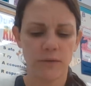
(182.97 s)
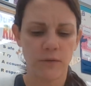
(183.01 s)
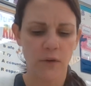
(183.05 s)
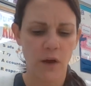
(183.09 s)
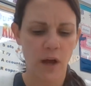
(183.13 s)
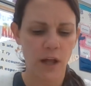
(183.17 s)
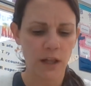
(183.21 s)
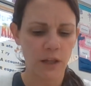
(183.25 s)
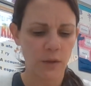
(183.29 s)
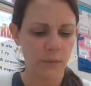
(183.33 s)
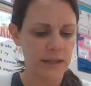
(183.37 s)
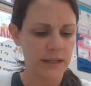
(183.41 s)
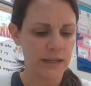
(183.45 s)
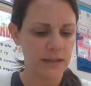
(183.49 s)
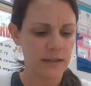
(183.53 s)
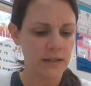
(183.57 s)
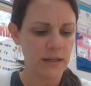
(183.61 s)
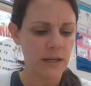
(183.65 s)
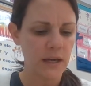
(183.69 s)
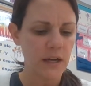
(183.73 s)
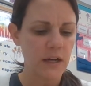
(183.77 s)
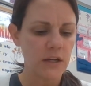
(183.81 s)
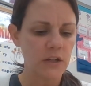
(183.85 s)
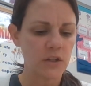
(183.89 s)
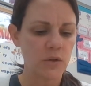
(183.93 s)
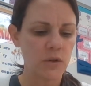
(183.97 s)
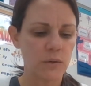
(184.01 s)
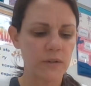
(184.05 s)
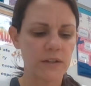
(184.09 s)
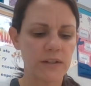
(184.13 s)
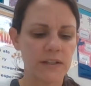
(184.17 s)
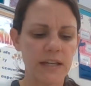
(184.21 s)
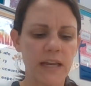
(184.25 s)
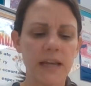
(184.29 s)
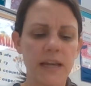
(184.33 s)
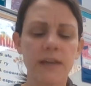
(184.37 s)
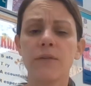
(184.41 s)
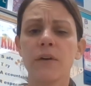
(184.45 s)
following it to a
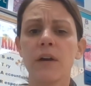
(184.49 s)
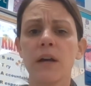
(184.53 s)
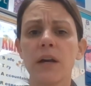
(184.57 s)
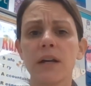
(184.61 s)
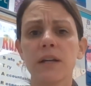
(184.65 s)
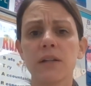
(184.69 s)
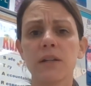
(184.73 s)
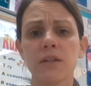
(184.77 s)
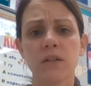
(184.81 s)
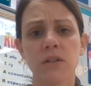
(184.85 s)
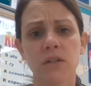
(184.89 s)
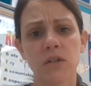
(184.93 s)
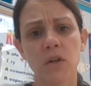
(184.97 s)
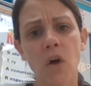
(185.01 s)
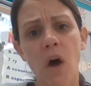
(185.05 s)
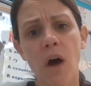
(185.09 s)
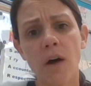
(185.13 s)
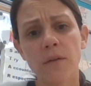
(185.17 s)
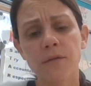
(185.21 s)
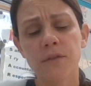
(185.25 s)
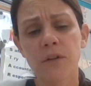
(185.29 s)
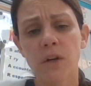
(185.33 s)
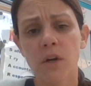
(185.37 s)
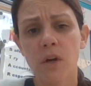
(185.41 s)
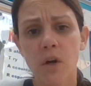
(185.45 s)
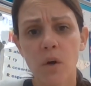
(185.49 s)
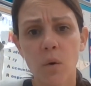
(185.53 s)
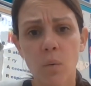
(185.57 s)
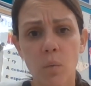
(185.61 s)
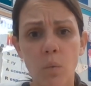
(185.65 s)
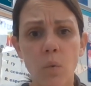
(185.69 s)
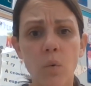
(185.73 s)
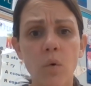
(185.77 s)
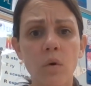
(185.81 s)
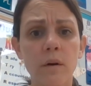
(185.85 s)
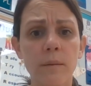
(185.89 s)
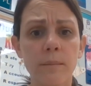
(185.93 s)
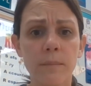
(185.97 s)
safe, soft,
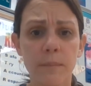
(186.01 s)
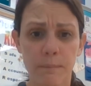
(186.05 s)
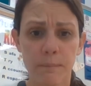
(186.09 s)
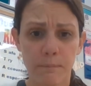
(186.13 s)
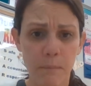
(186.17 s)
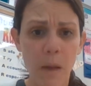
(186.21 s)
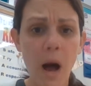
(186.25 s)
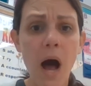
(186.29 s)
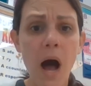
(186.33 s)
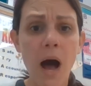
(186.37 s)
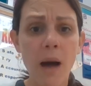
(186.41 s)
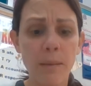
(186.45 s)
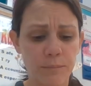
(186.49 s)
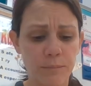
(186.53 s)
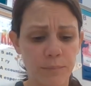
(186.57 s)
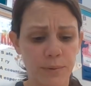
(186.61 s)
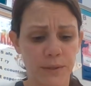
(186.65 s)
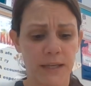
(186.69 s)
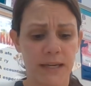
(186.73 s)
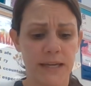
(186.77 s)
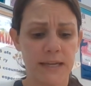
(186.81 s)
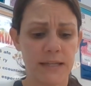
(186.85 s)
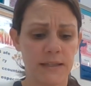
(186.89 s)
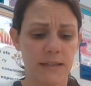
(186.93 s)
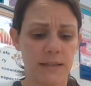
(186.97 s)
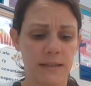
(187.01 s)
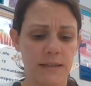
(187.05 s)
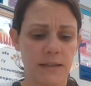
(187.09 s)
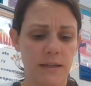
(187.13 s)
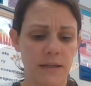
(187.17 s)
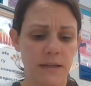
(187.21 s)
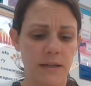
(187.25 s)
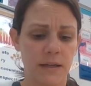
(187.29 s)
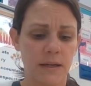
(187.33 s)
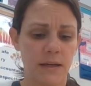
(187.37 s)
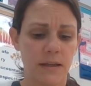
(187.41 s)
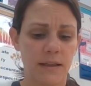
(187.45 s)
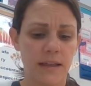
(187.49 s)
warm mom place
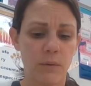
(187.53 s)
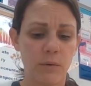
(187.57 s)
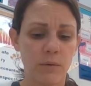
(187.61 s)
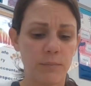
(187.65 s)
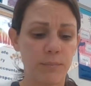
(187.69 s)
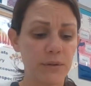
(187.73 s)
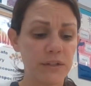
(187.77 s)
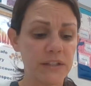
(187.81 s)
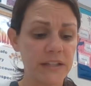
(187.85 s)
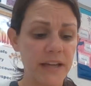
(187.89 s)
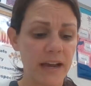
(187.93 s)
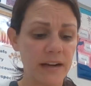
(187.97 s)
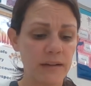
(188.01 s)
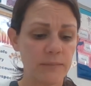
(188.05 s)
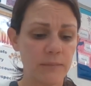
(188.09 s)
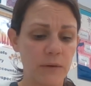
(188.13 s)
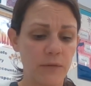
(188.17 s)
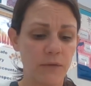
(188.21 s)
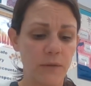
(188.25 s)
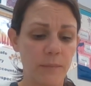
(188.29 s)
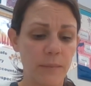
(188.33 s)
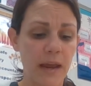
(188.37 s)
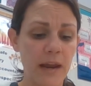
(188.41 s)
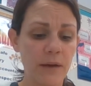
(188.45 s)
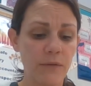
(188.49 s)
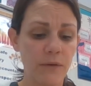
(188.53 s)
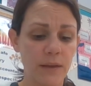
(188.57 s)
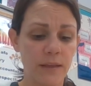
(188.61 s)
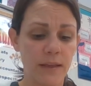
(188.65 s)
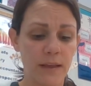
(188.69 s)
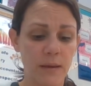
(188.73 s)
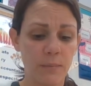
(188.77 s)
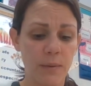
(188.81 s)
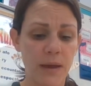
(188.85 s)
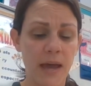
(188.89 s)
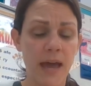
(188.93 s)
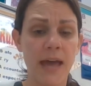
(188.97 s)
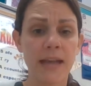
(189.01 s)
that would protect me from everything
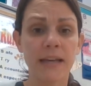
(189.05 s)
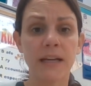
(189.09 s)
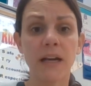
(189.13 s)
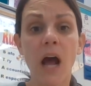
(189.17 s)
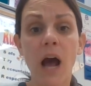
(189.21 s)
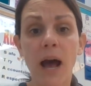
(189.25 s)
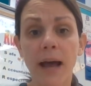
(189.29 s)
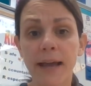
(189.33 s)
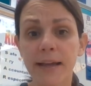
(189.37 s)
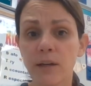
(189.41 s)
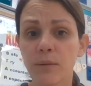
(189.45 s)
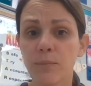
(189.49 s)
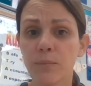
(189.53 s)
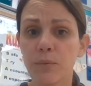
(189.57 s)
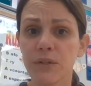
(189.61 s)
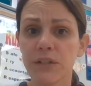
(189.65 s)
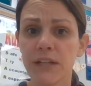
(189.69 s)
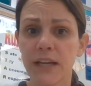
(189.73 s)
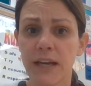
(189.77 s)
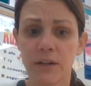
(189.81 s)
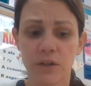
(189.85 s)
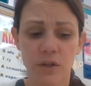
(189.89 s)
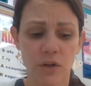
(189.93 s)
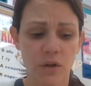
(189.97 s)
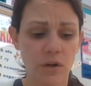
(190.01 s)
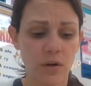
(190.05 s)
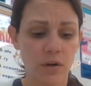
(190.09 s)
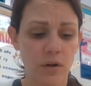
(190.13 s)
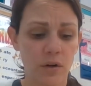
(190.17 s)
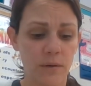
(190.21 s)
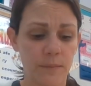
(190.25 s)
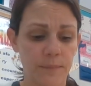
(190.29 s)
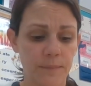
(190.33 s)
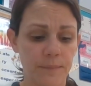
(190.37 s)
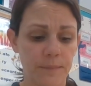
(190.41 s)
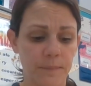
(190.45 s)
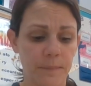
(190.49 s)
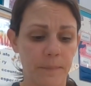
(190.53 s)
bad, and I could protect her.
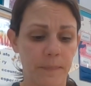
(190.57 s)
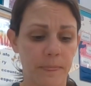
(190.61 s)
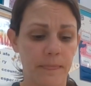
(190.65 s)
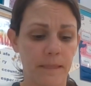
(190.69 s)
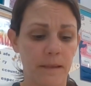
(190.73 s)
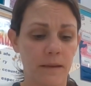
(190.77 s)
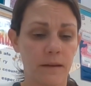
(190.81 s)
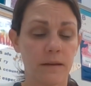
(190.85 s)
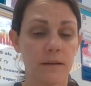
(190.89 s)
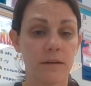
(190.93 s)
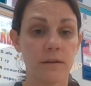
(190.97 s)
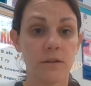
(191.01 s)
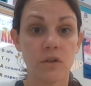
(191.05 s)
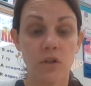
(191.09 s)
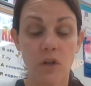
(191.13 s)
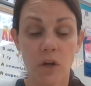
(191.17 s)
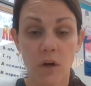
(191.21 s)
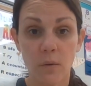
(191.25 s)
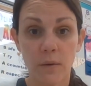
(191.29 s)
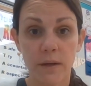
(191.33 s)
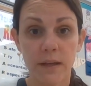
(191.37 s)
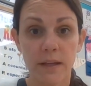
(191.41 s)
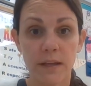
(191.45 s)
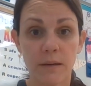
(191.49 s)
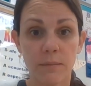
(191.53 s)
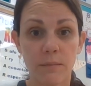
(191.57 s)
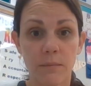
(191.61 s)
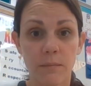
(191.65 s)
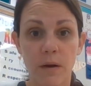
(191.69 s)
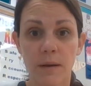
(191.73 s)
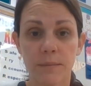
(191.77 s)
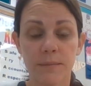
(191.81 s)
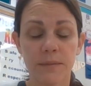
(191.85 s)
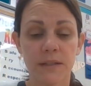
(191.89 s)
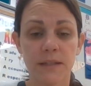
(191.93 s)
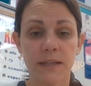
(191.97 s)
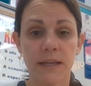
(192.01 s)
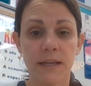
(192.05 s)
"Joey,"
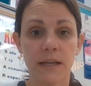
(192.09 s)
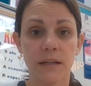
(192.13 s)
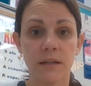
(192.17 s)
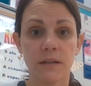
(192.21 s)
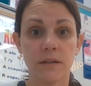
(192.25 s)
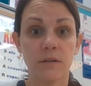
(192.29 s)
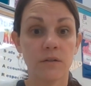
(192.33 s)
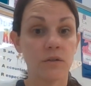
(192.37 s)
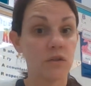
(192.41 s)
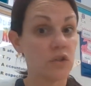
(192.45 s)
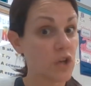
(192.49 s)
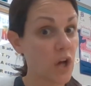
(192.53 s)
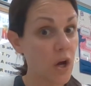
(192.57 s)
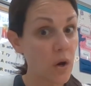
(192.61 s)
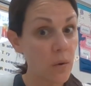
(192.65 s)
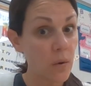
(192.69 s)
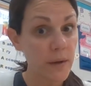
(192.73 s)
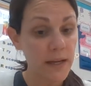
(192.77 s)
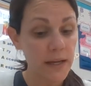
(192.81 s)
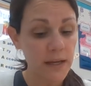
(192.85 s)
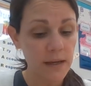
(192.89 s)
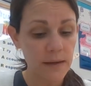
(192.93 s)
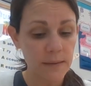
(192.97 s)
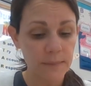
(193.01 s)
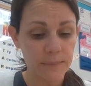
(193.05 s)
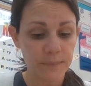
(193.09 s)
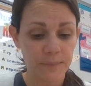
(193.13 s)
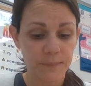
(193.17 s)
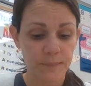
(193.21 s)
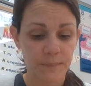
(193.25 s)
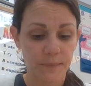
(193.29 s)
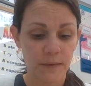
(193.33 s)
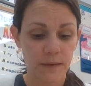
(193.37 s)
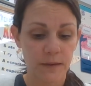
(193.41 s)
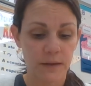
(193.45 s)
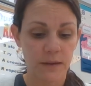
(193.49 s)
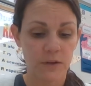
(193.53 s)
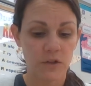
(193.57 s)
Mom said. "Joey."
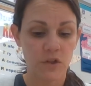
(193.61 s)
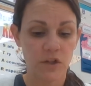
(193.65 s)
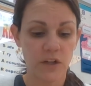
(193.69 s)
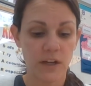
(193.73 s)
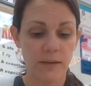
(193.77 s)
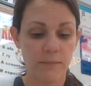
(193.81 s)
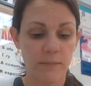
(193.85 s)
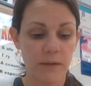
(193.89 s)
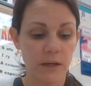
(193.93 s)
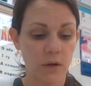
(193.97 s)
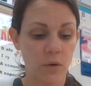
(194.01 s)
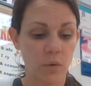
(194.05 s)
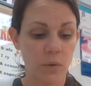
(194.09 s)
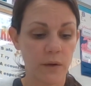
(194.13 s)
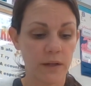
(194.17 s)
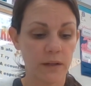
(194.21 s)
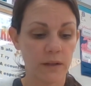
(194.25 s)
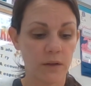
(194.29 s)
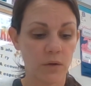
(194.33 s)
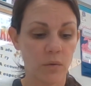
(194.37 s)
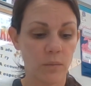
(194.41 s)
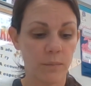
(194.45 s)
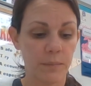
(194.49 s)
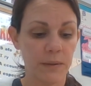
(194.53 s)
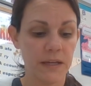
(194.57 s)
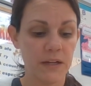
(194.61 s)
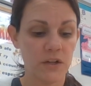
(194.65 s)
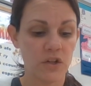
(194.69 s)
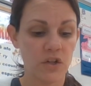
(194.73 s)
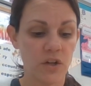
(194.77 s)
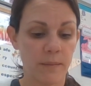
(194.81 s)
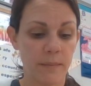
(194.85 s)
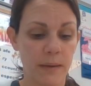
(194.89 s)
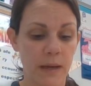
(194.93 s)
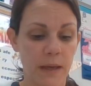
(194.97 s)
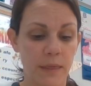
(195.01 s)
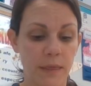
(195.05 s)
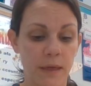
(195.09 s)
She gave me a quick little pinch
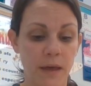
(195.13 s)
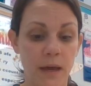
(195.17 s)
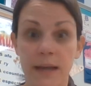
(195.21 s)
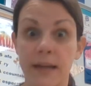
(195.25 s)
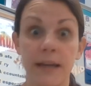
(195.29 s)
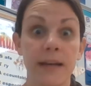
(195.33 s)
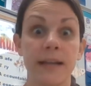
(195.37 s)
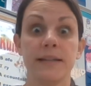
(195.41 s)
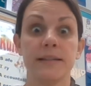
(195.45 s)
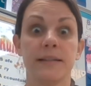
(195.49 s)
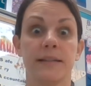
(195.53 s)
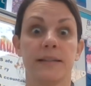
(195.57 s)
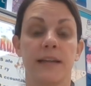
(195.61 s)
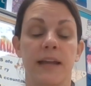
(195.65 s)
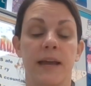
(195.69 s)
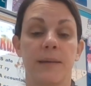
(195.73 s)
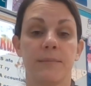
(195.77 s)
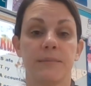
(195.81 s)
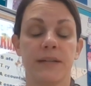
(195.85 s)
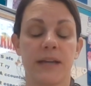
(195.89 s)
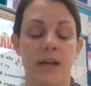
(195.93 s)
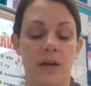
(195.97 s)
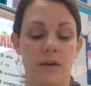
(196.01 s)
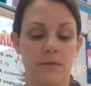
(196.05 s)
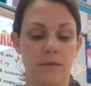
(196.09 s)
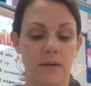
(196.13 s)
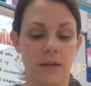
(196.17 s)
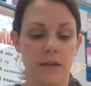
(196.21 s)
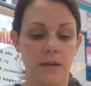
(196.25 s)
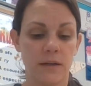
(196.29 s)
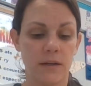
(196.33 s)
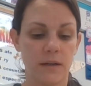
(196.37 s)
on my thigh, and I snapped out of it.